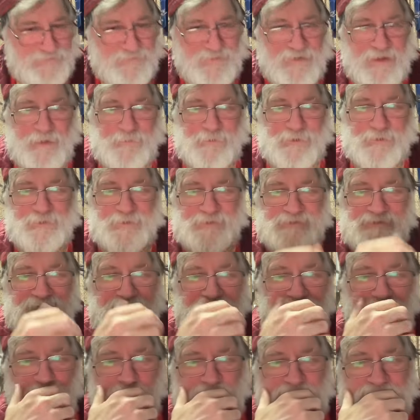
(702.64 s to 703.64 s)
have come across
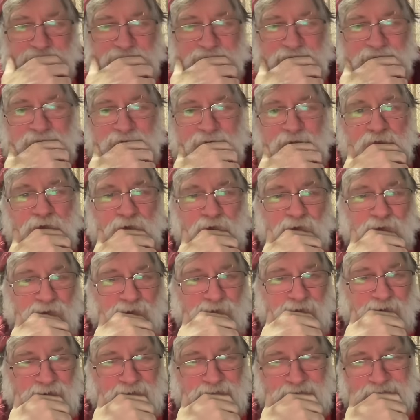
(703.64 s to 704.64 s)
him once before.
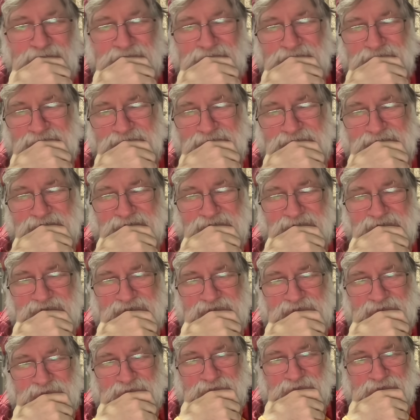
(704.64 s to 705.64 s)

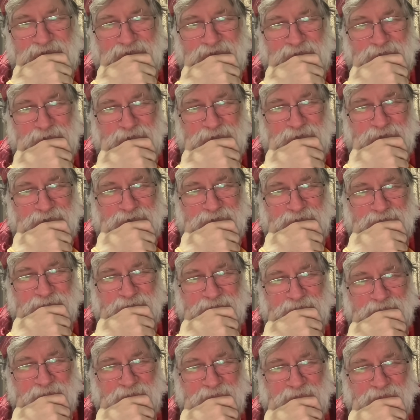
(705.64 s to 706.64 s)
But there we are.
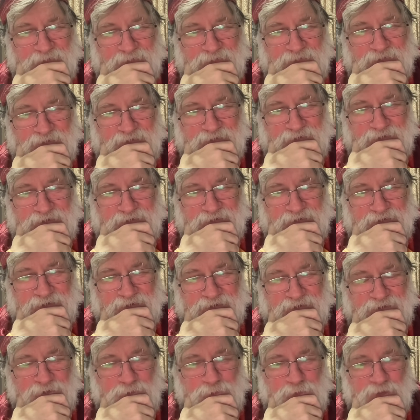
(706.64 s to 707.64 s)

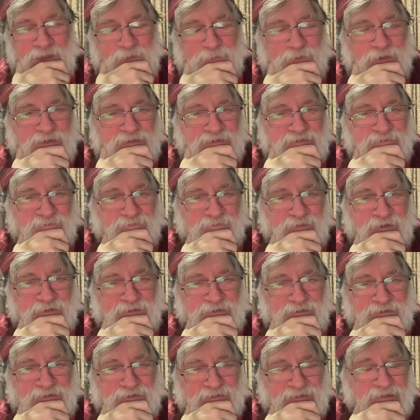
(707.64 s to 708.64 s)
UKIP has a
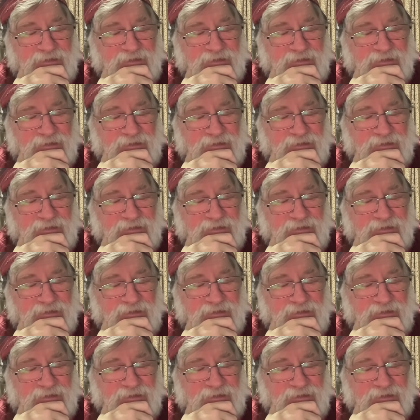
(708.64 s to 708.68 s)
very